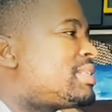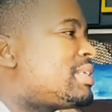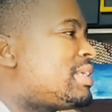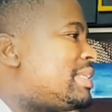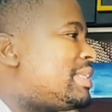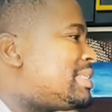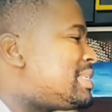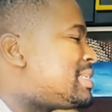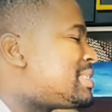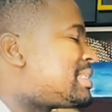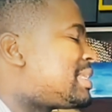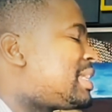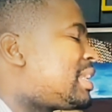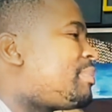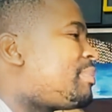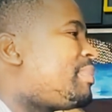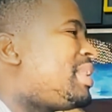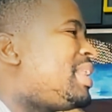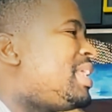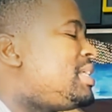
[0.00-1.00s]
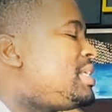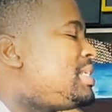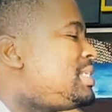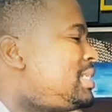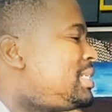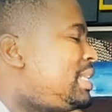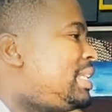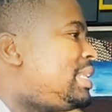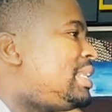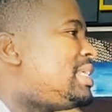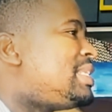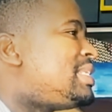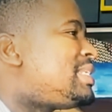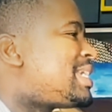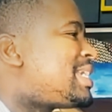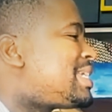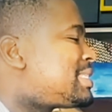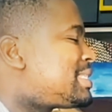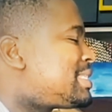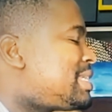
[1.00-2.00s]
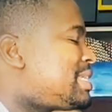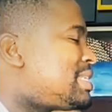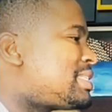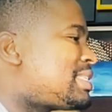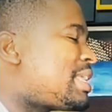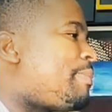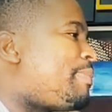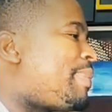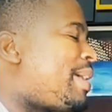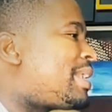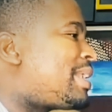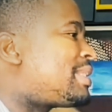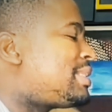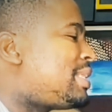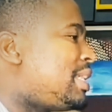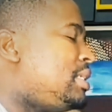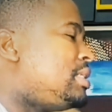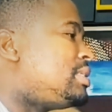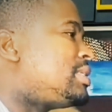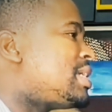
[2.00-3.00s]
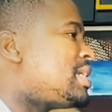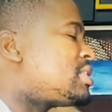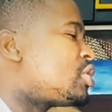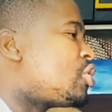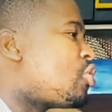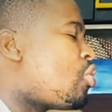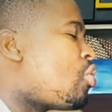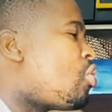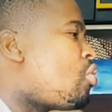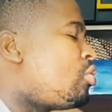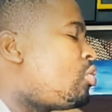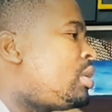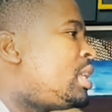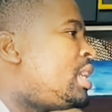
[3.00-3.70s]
discrimination, injustice, apartheid as a whole,